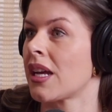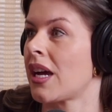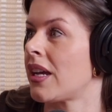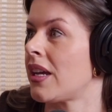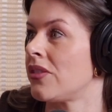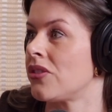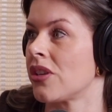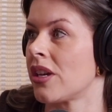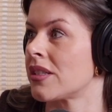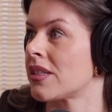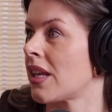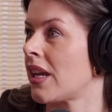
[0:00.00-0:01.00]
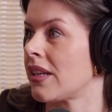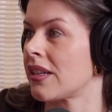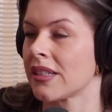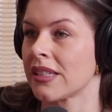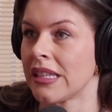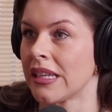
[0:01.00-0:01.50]
I had just like
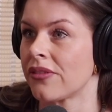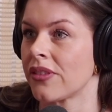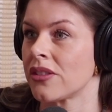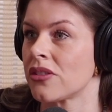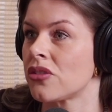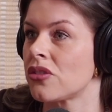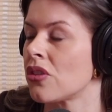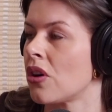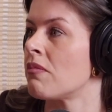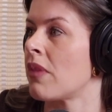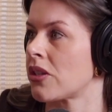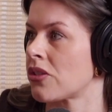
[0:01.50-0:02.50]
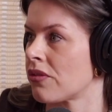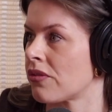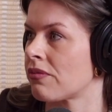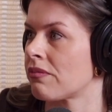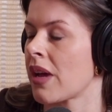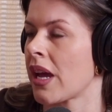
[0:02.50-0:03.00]
given so much of
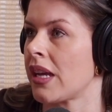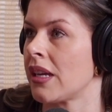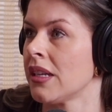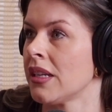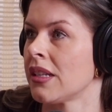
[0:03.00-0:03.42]
my